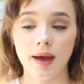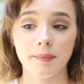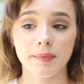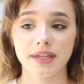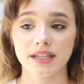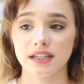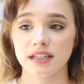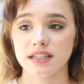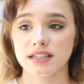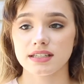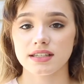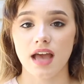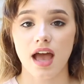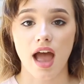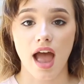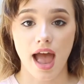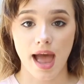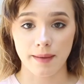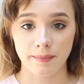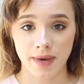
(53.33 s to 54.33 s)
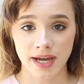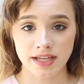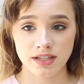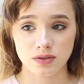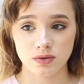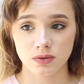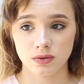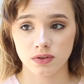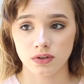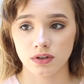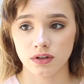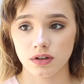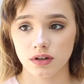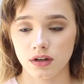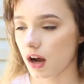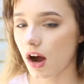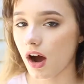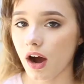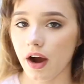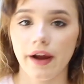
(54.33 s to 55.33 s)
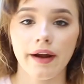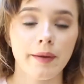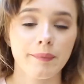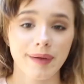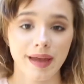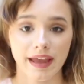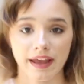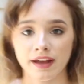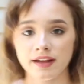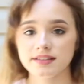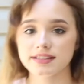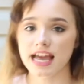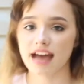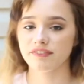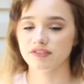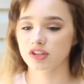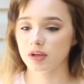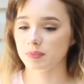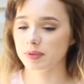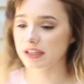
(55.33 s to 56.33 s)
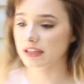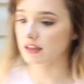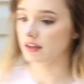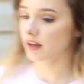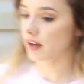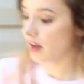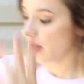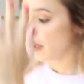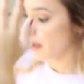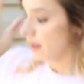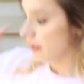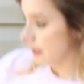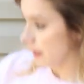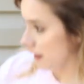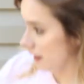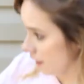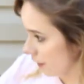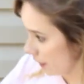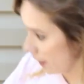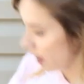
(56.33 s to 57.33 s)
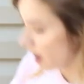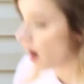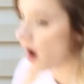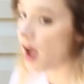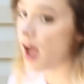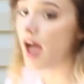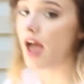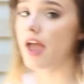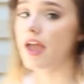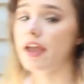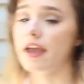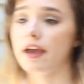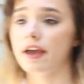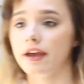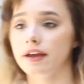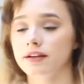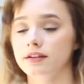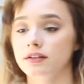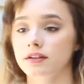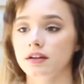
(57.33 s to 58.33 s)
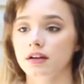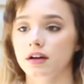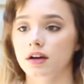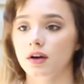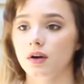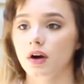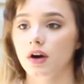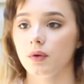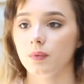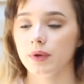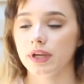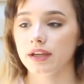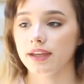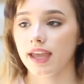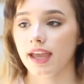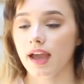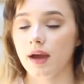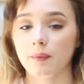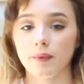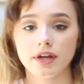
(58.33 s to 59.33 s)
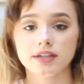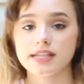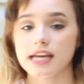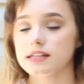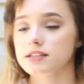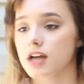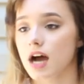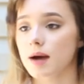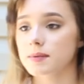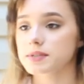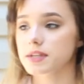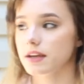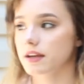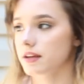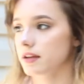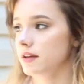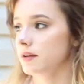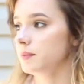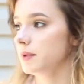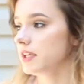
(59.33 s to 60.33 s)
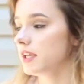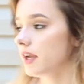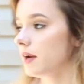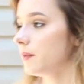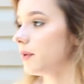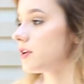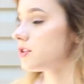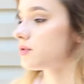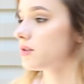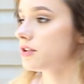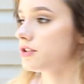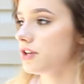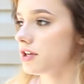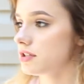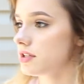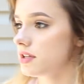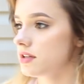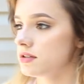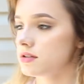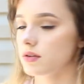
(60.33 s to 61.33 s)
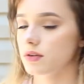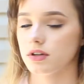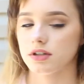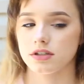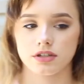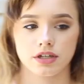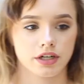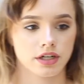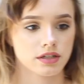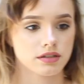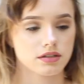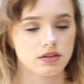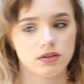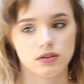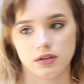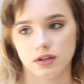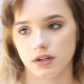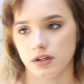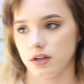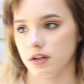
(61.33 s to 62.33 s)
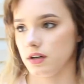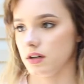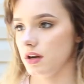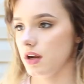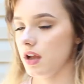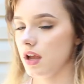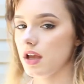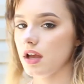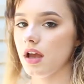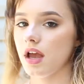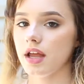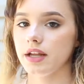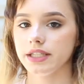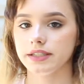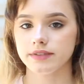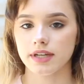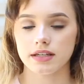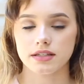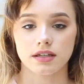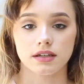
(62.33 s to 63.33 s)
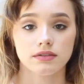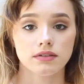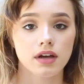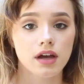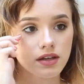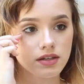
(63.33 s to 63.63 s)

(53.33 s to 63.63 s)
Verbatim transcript: Because at my school, our pants have to be here, and we can't wear tank tops, and we can't wear short dresses or skirts or any of that stuff.